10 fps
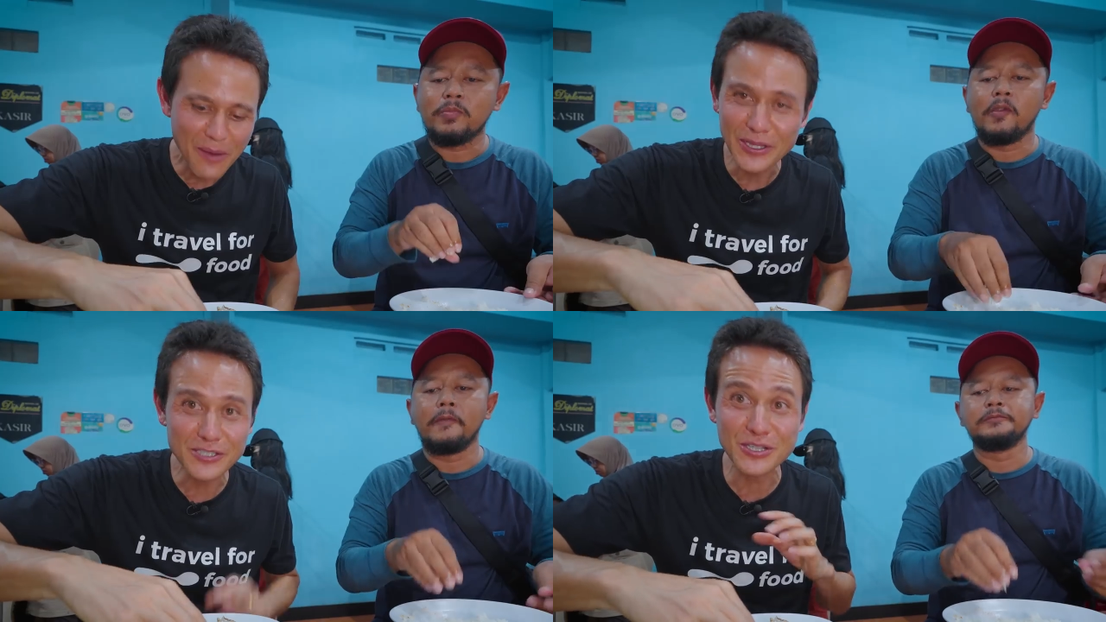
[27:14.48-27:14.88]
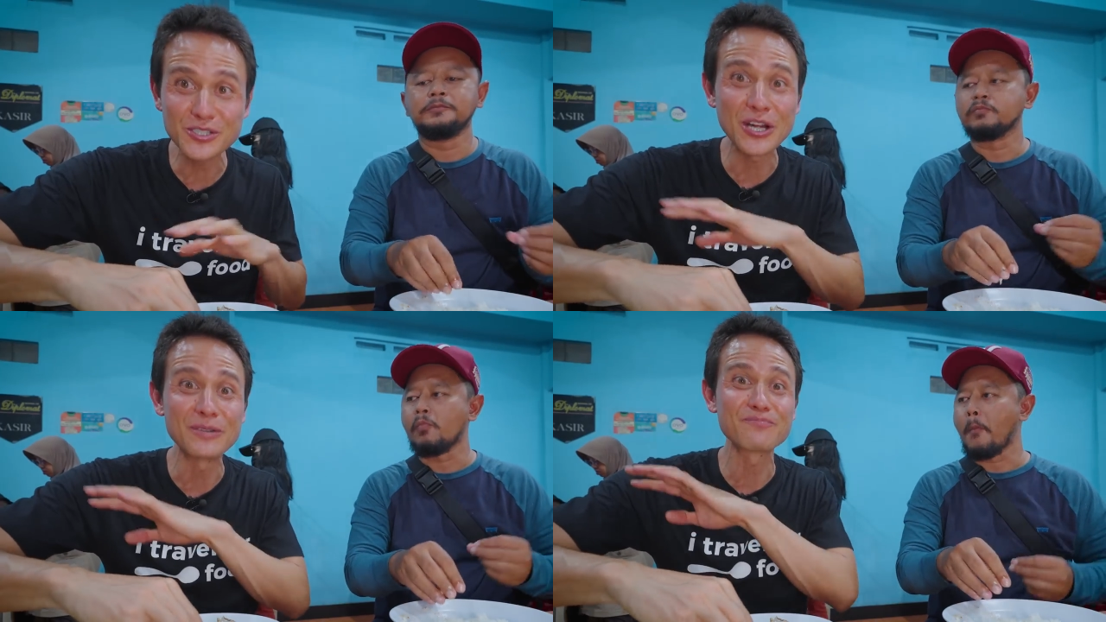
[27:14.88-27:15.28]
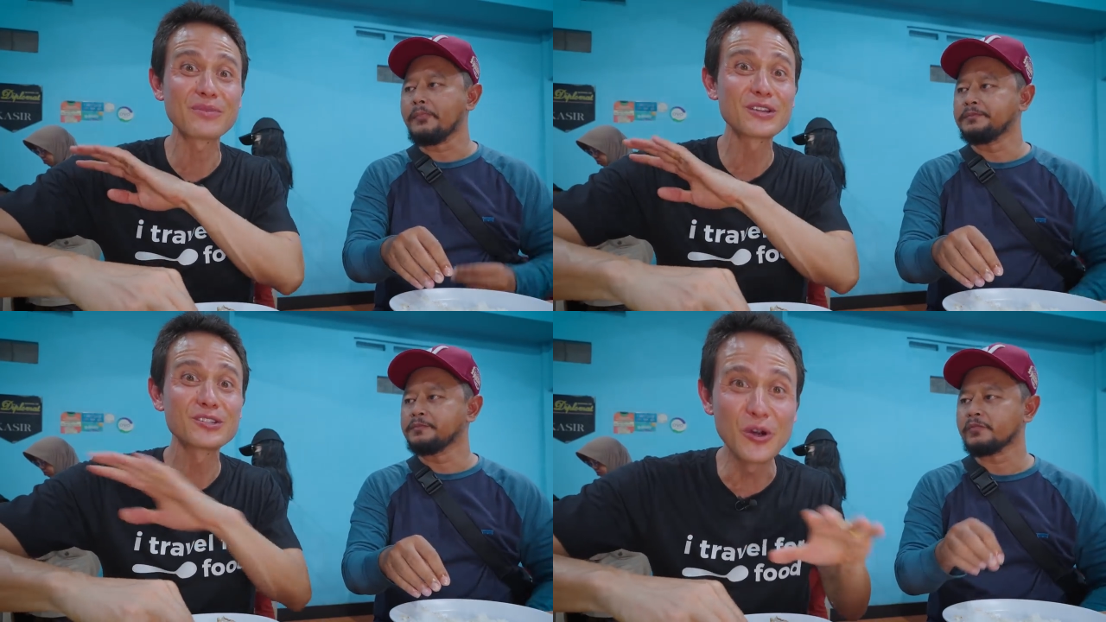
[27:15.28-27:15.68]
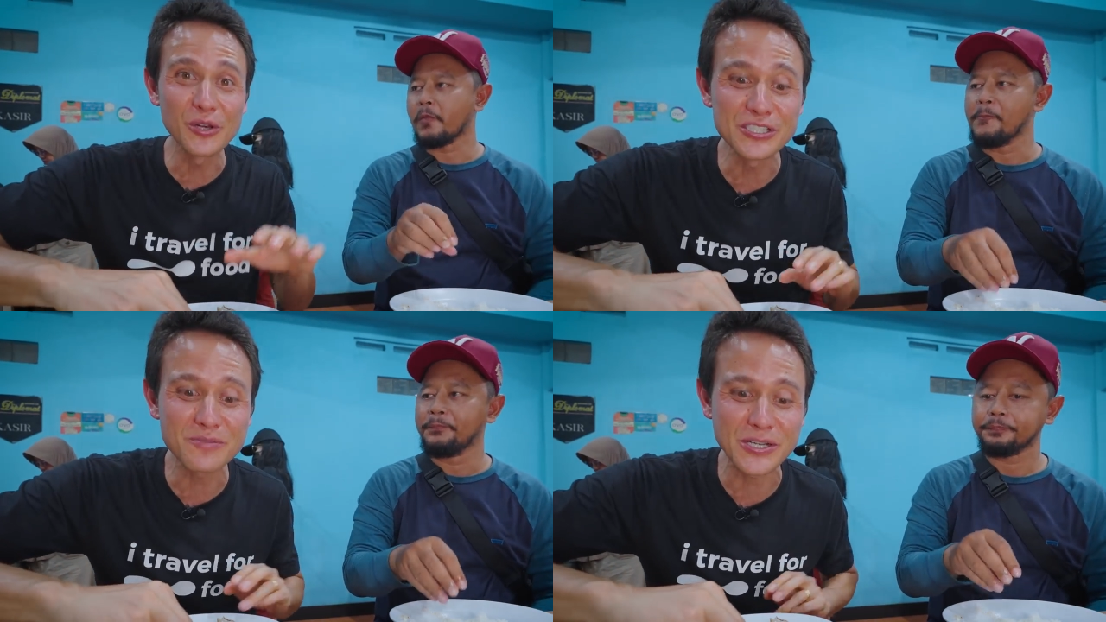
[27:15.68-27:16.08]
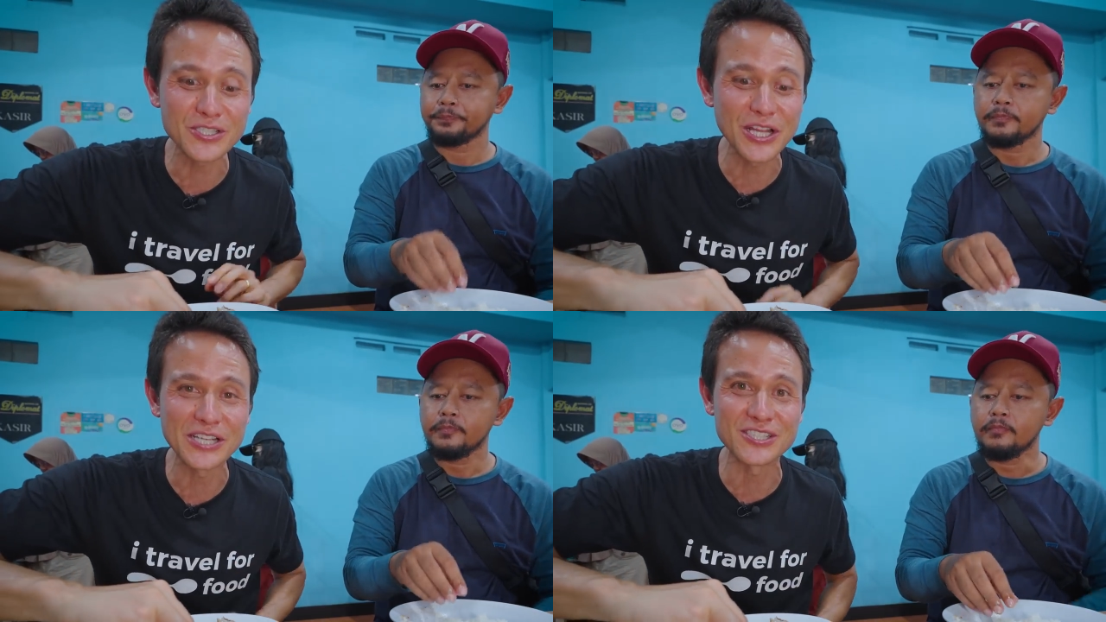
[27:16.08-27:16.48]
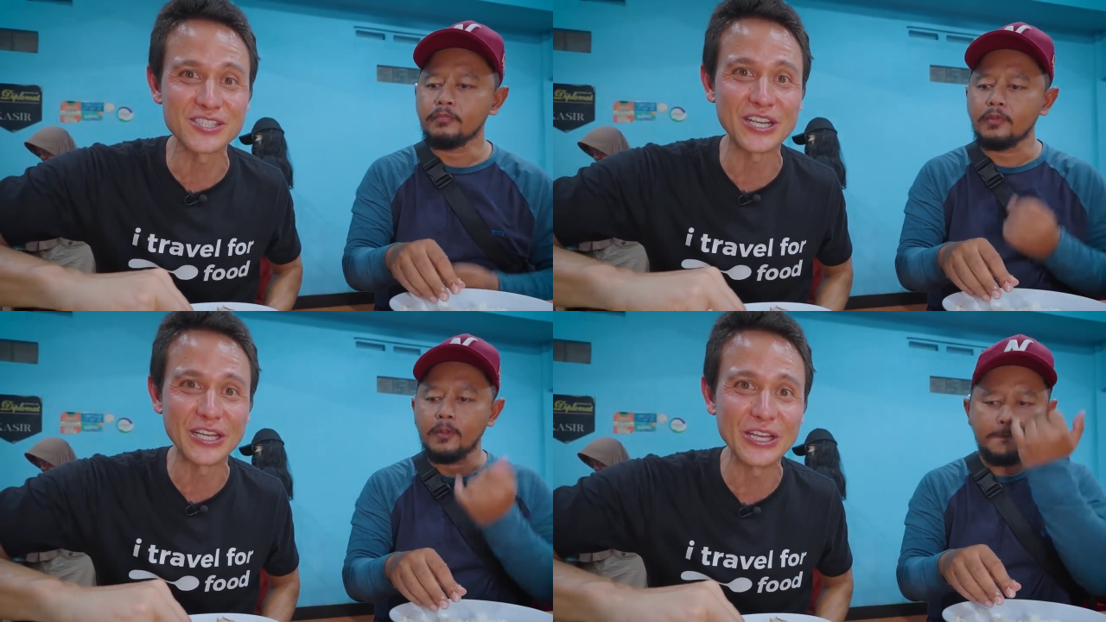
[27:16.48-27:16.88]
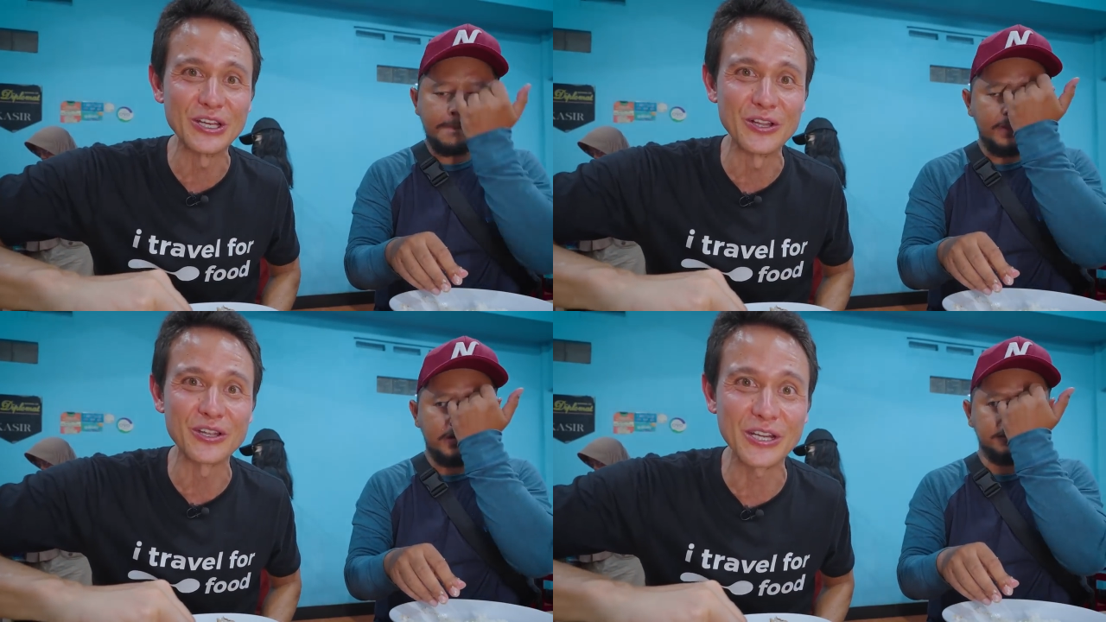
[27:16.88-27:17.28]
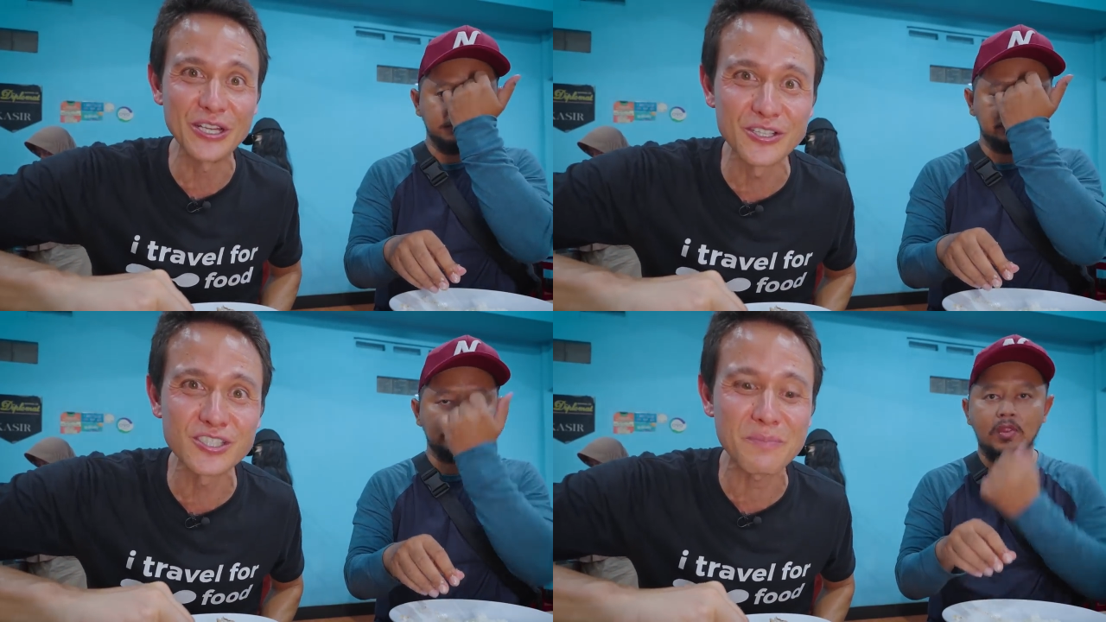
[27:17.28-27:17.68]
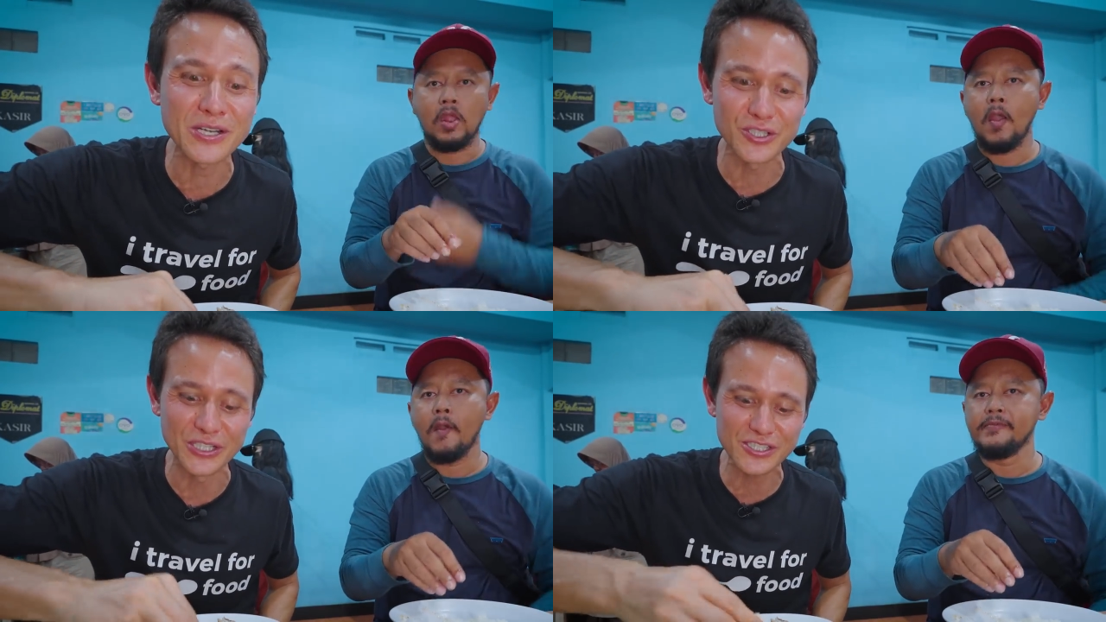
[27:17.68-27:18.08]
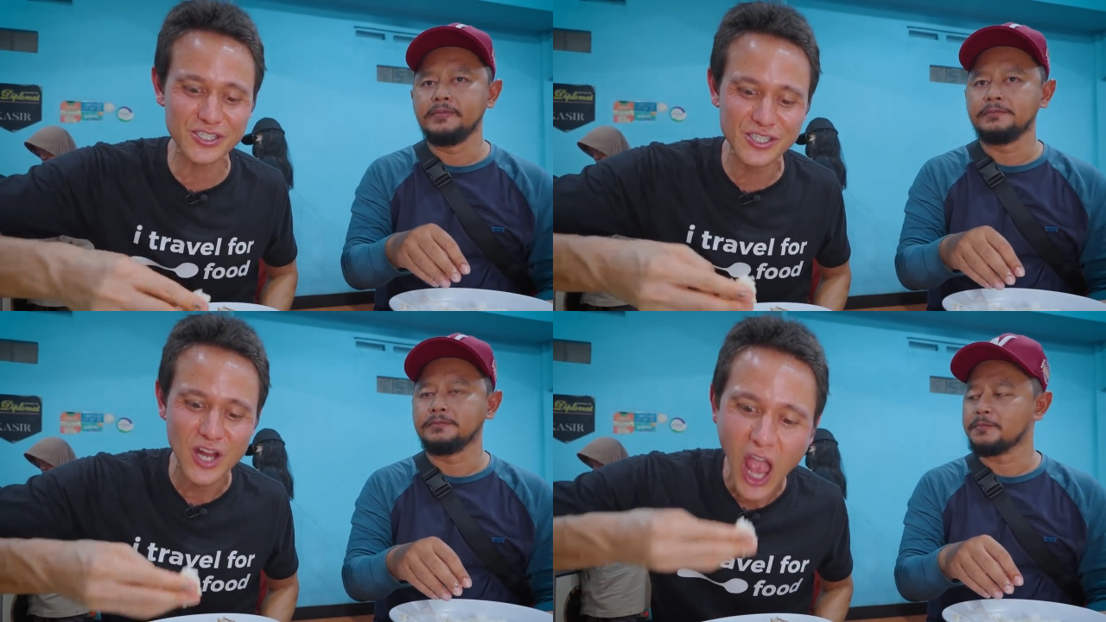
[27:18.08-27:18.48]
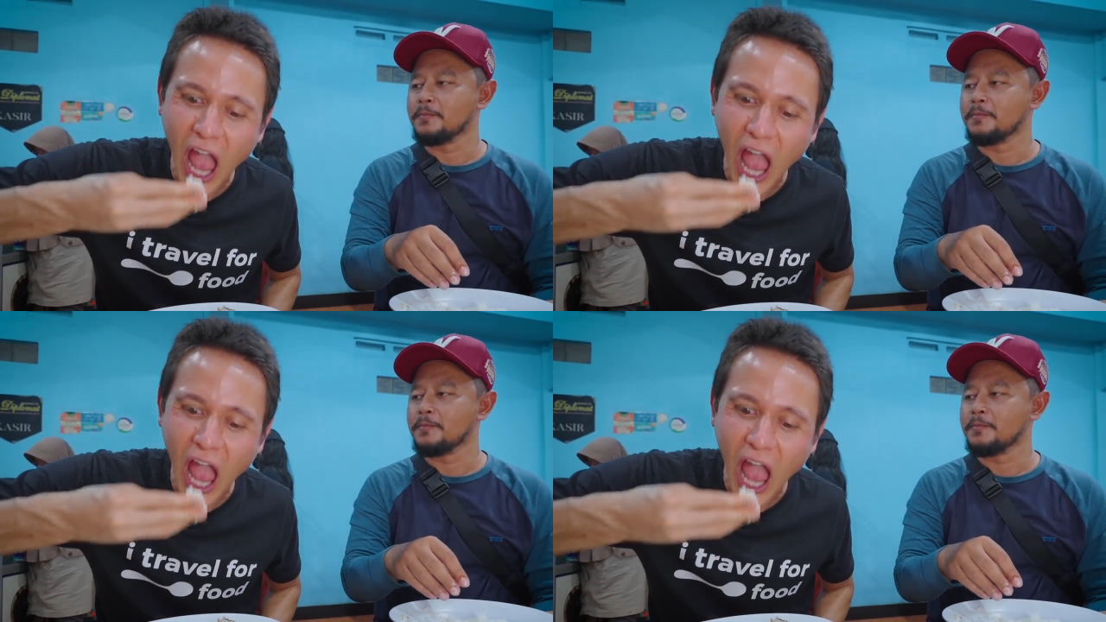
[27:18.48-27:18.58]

Speaker 1: I mean, this restaurant totally specializes in eel. They're eel specialists.